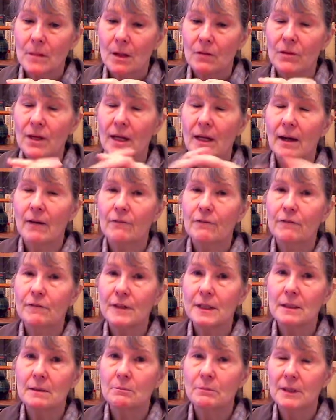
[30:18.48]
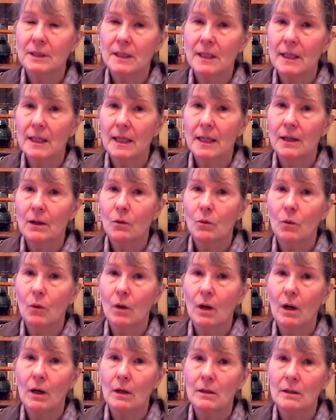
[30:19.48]
They have feet, but they can't
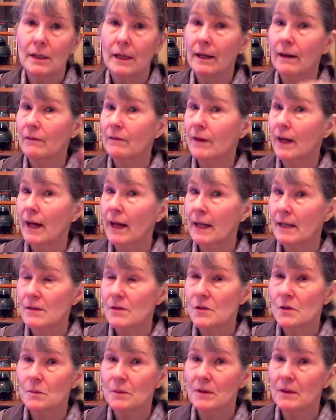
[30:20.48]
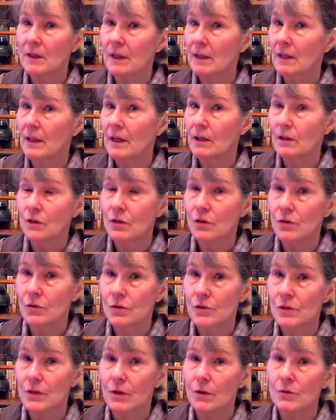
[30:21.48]
walk. They have hands, but they can't
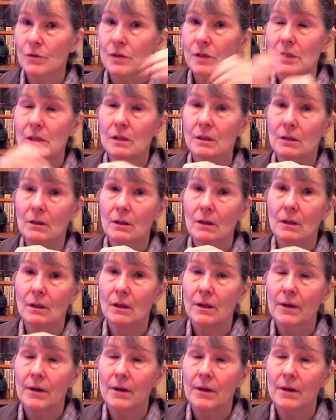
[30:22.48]
use those either.